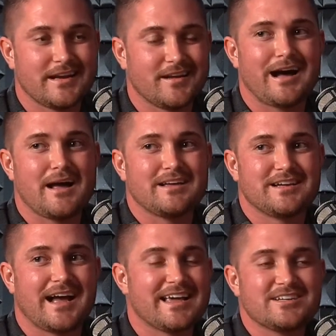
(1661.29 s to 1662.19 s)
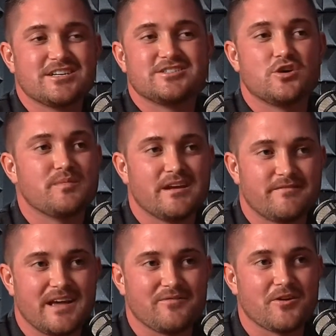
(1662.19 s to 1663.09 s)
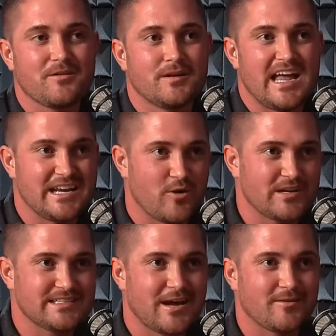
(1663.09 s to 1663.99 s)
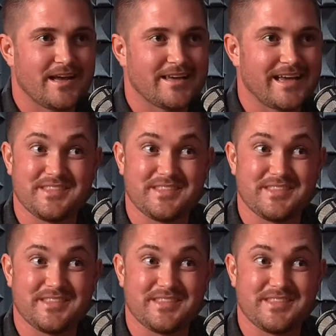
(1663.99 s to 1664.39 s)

And I guess just do me a favor and notice how, like,